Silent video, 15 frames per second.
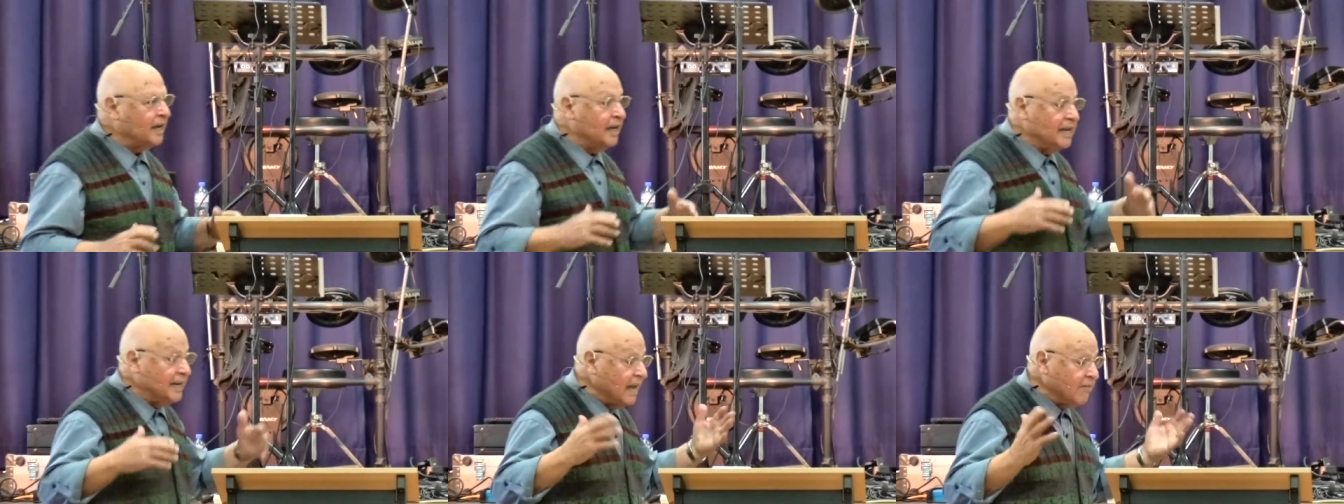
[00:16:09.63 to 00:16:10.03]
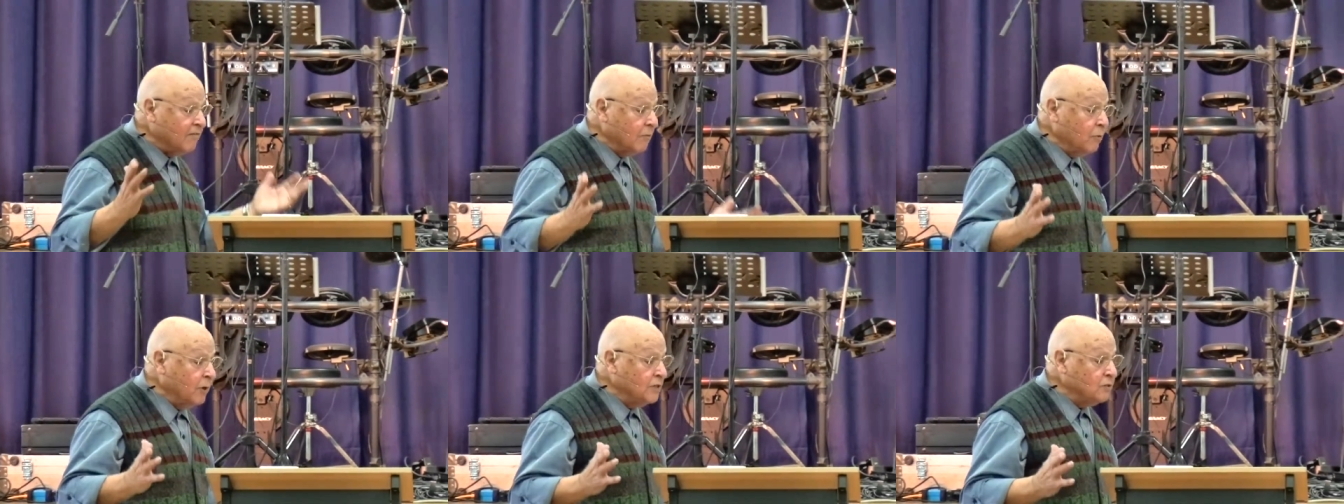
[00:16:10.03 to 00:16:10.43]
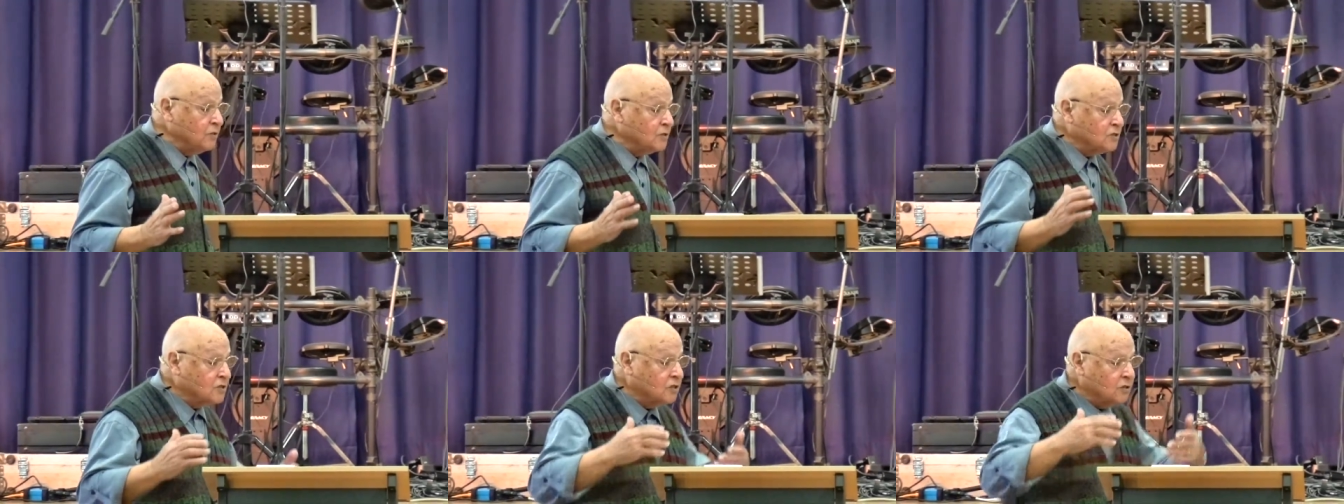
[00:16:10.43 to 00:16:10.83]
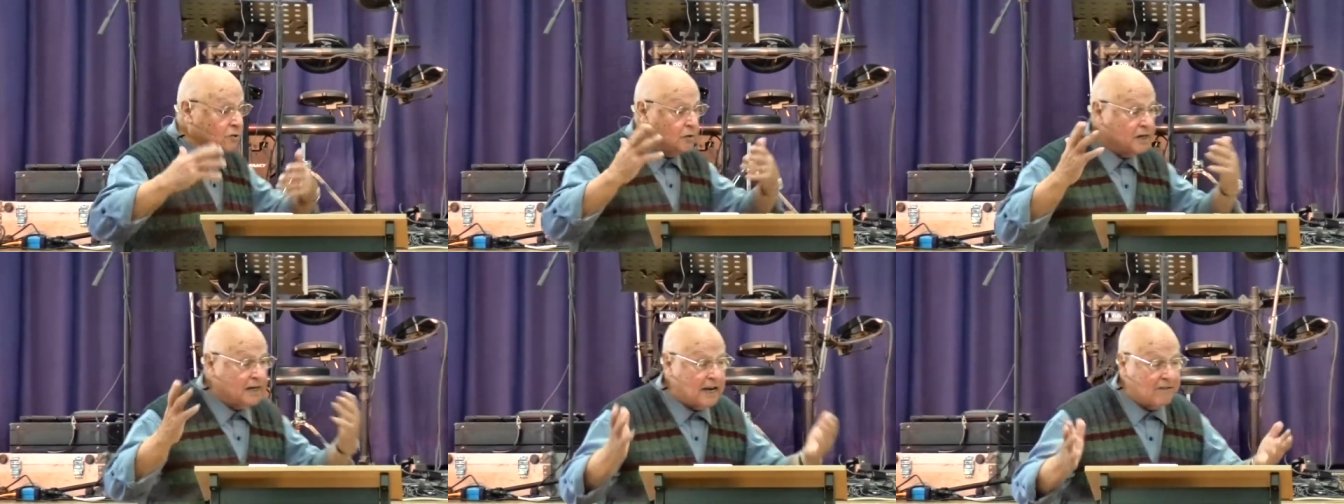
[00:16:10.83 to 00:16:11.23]
He never went to
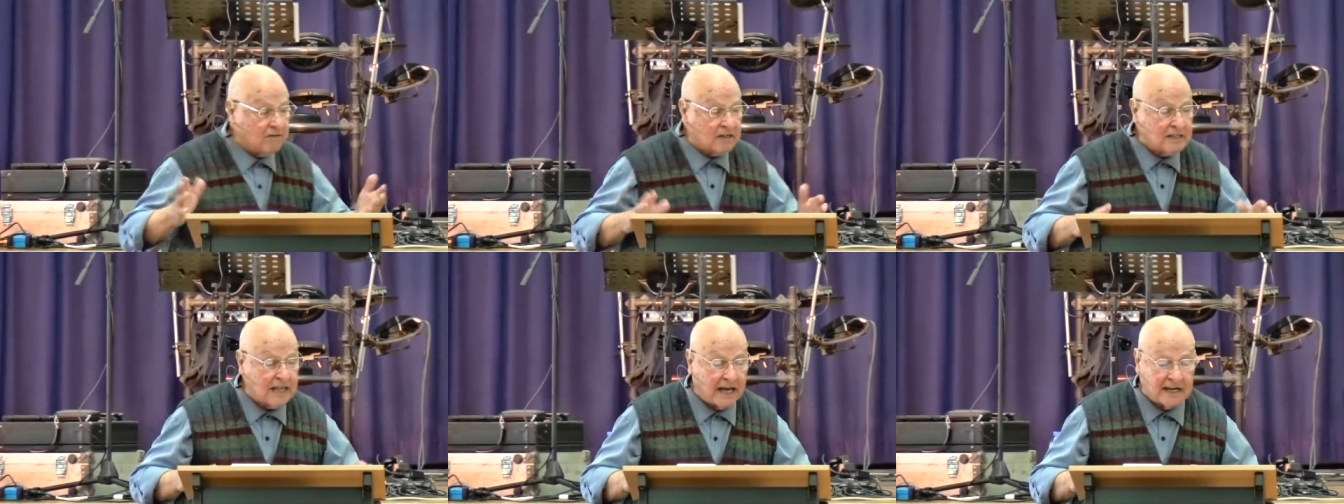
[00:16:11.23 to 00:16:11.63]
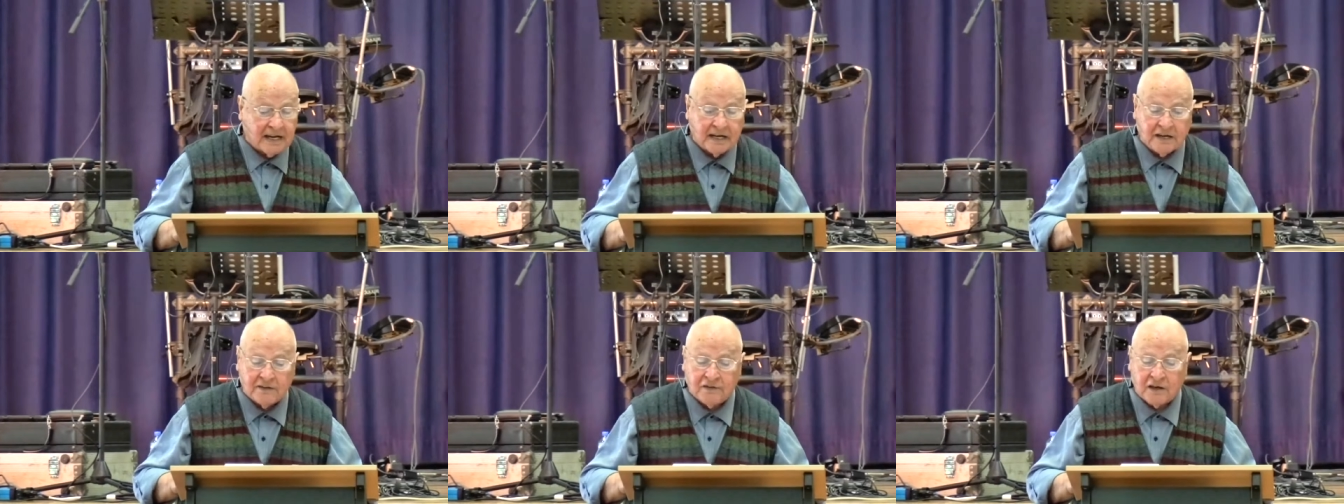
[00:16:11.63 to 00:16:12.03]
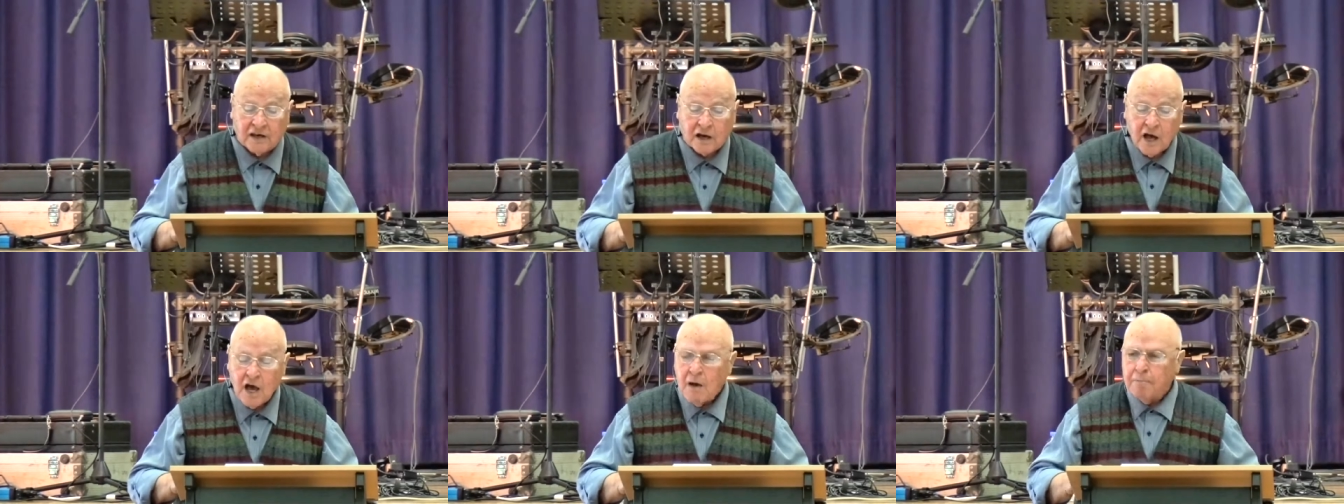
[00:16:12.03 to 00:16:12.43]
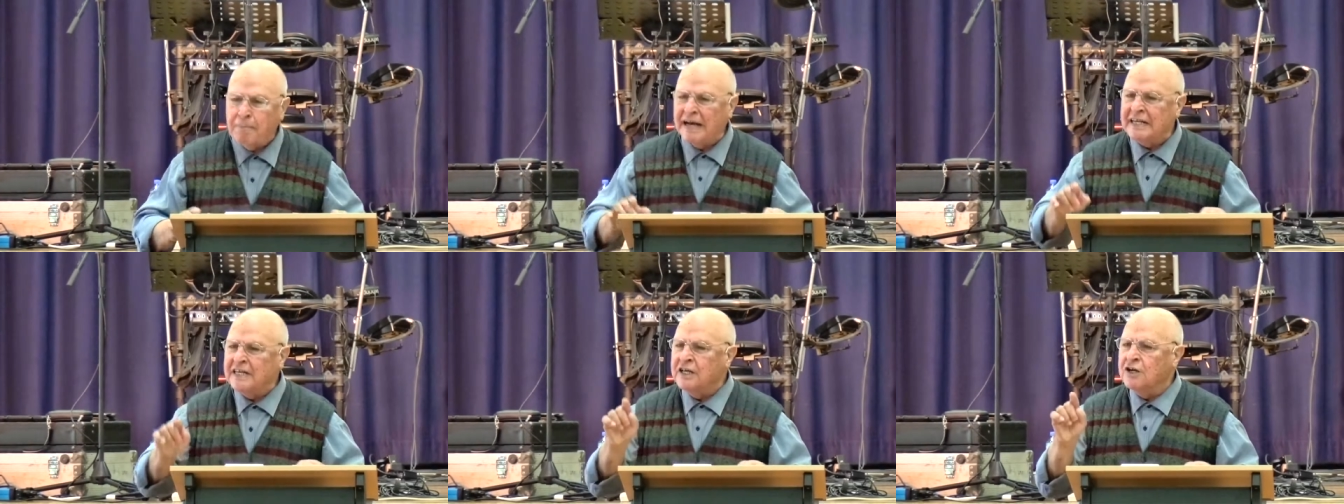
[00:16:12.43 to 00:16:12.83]
school, he never done anything,
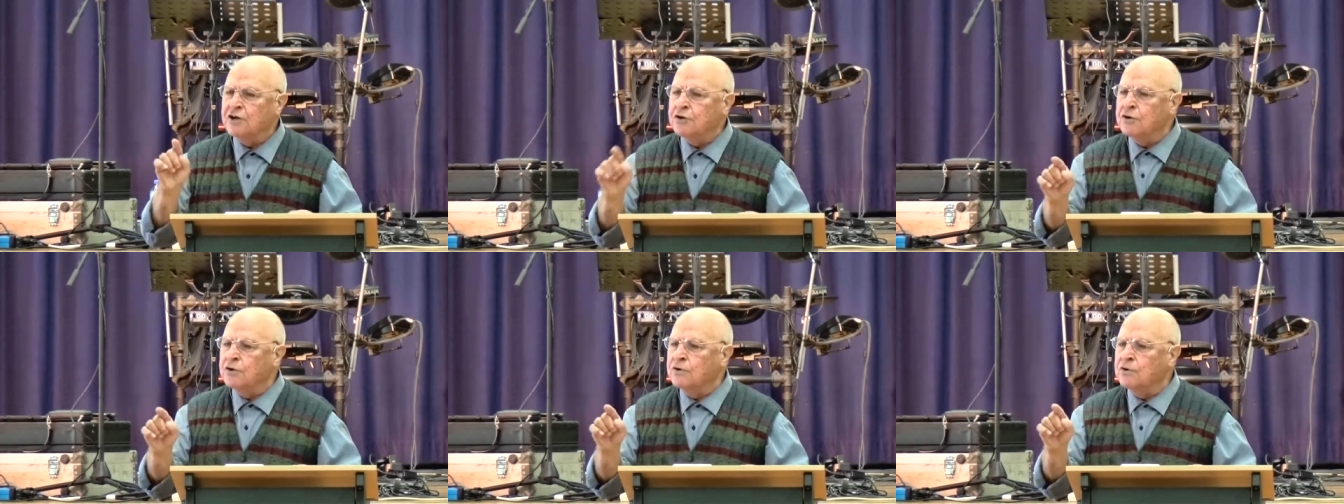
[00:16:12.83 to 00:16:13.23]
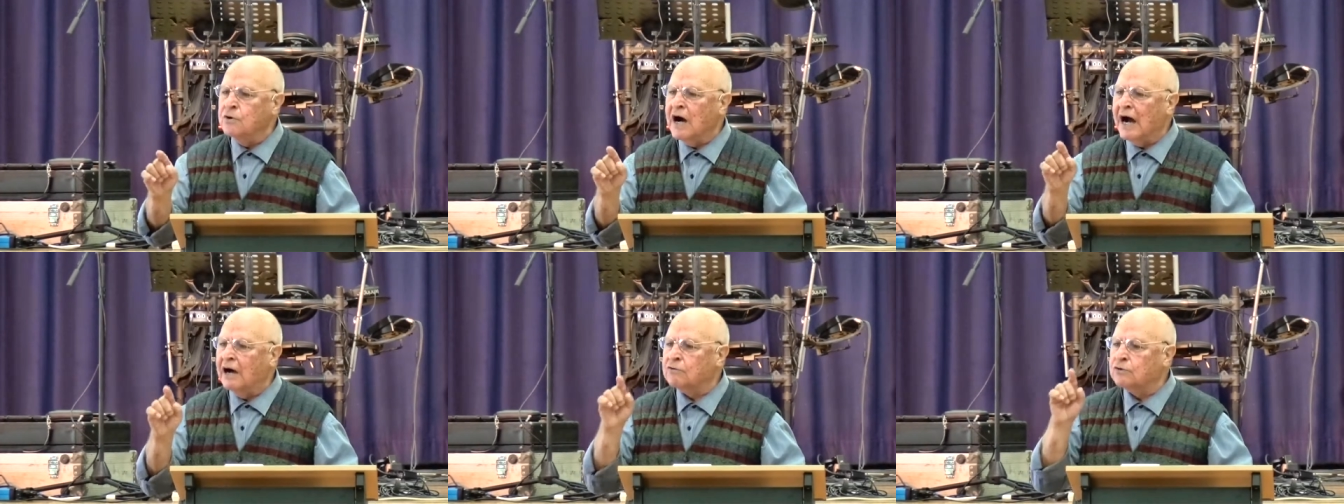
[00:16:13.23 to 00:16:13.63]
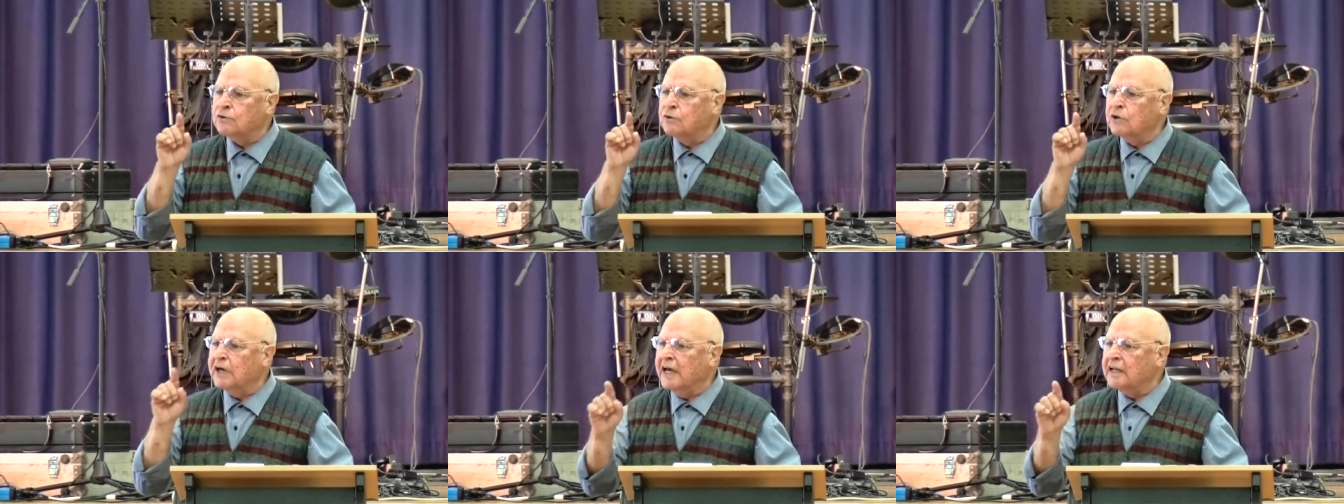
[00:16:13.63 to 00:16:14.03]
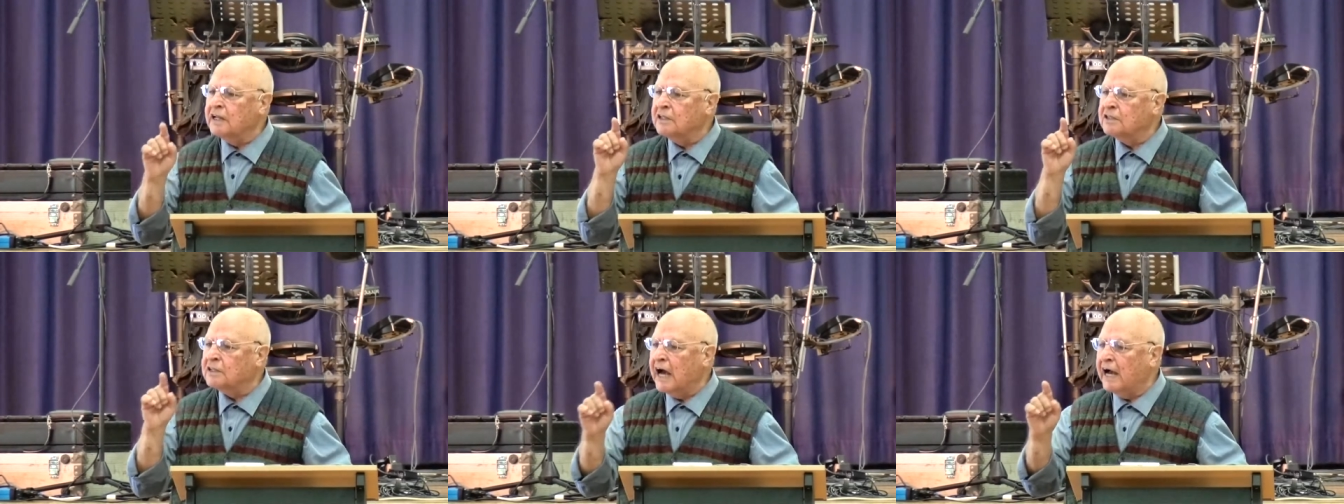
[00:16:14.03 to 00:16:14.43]
but he knew how to get
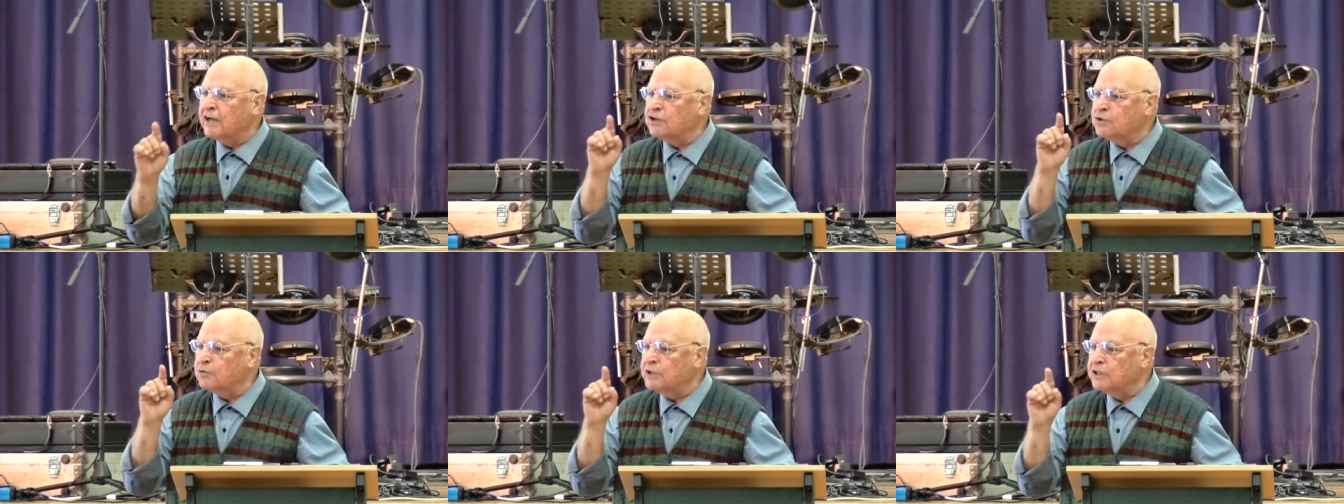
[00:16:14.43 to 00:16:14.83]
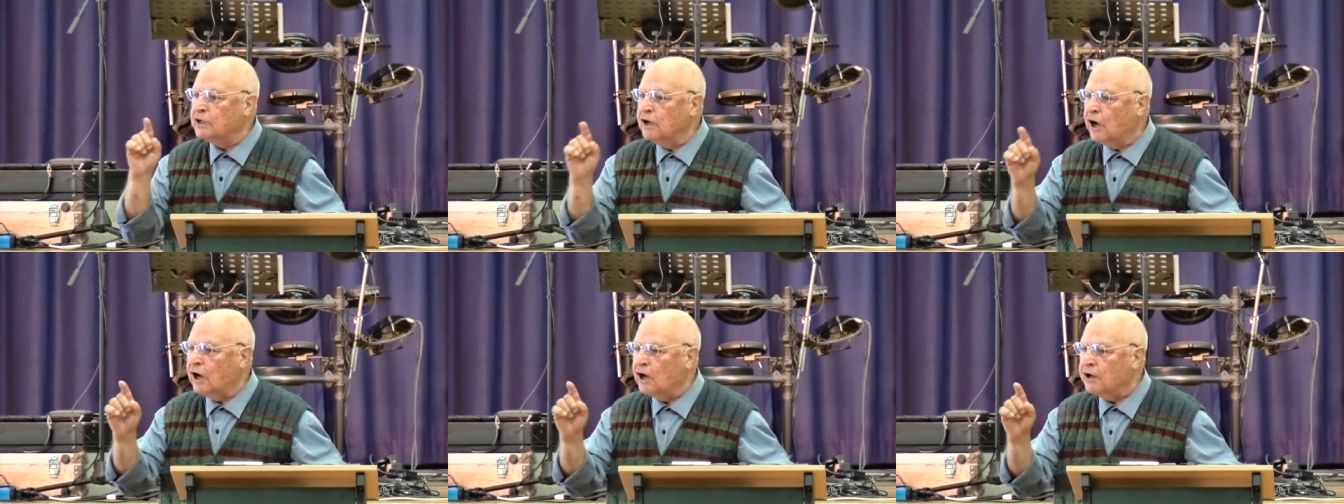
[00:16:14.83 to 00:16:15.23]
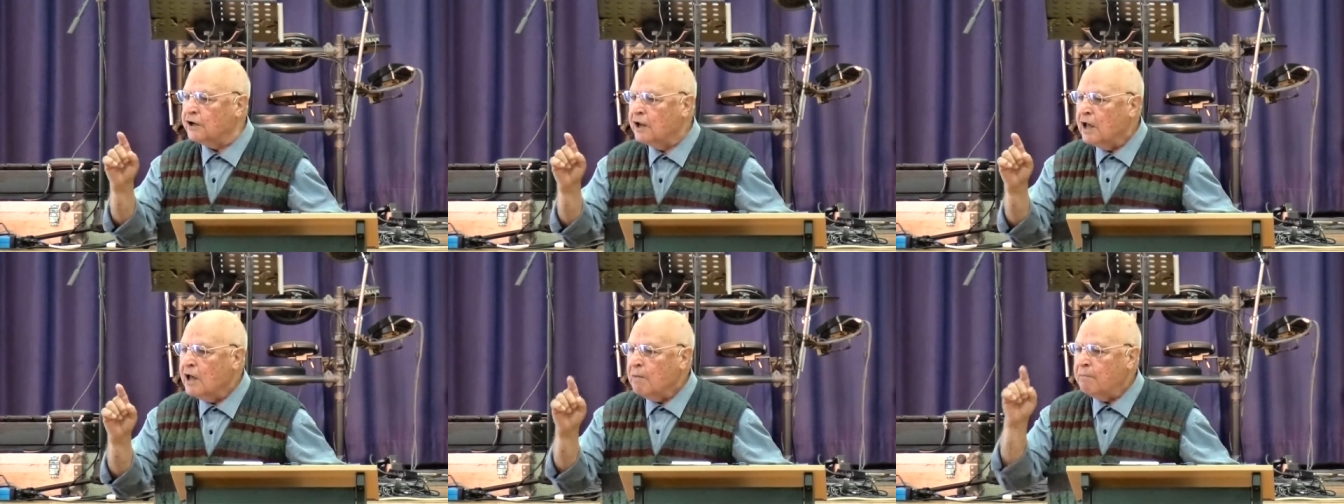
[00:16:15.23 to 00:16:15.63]
in touch with God.